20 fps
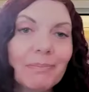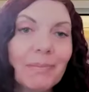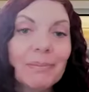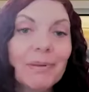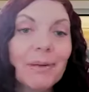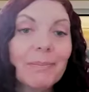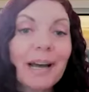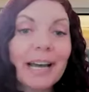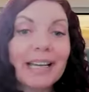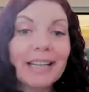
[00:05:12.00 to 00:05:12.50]
but
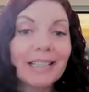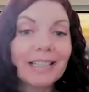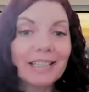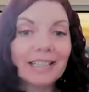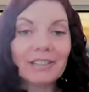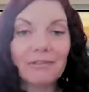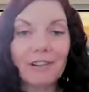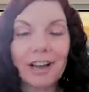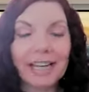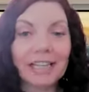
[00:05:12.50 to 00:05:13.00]
maybe by
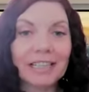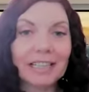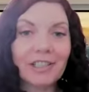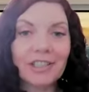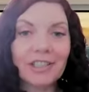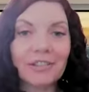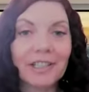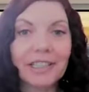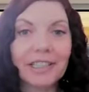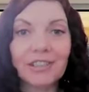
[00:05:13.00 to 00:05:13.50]
divine
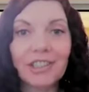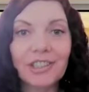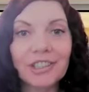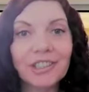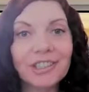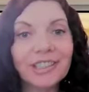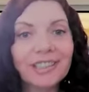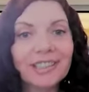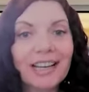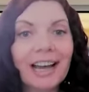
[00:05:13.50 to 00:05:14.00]

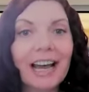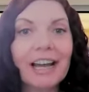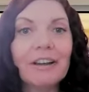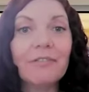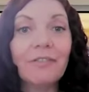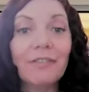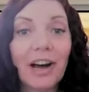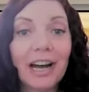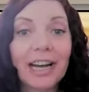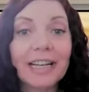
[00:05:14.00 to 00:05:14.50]
intervention,
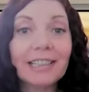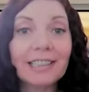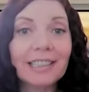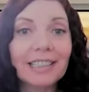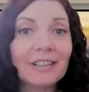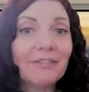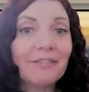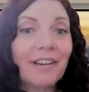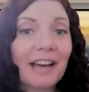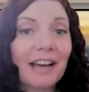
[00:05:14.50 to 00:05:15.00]
I
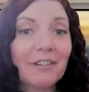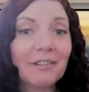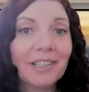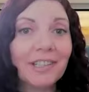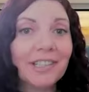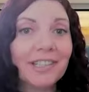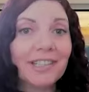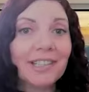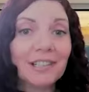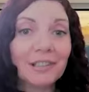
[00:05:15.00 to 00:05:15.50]
finally
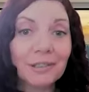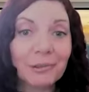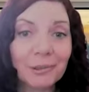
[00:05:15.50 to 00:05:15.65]
found the